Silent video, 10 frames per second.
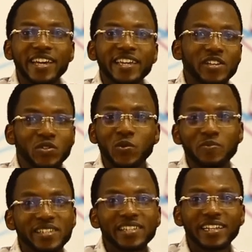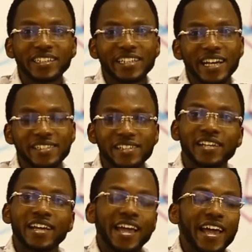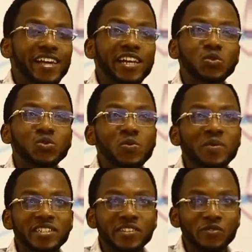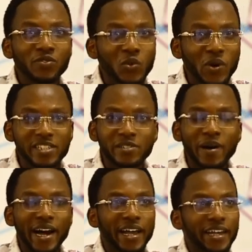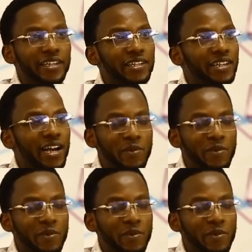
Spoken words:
C for high fracture risk, consult a specialist for any of